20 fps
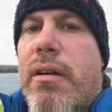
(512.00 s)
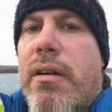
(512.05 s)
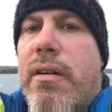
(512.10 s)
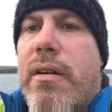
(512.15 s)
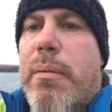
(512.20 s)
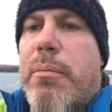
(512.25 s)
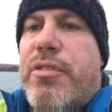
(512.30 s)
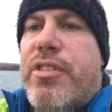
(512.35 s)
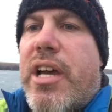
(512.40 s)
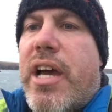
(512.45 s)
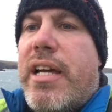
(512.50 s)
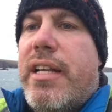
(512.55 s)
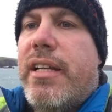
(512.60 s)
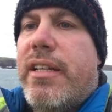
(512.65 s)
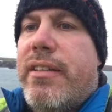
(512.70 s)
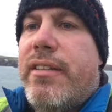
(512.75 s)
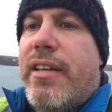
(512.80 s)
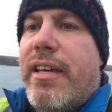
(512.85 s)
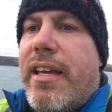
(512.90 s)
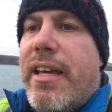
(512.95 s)
Ramsey
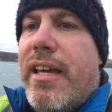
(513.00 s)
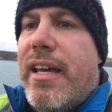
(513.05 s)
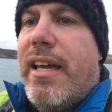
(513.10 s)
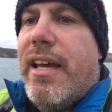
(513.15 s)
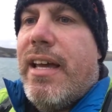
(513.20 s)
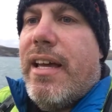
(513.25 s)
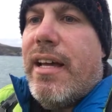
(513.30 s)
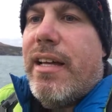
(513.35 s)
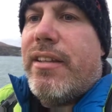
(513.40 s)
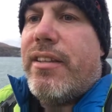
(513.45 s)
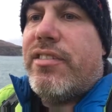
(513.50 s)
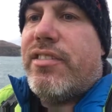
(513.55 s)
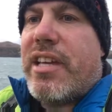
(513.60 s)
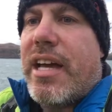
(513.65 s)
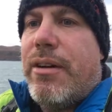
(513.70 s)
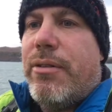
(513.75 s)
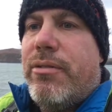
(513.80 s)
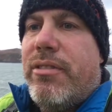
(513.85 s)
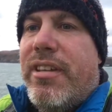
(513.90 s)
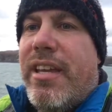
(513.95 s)
Island and the
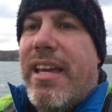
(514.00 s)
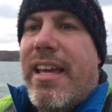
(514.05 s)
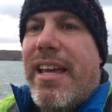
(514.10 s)
Sound.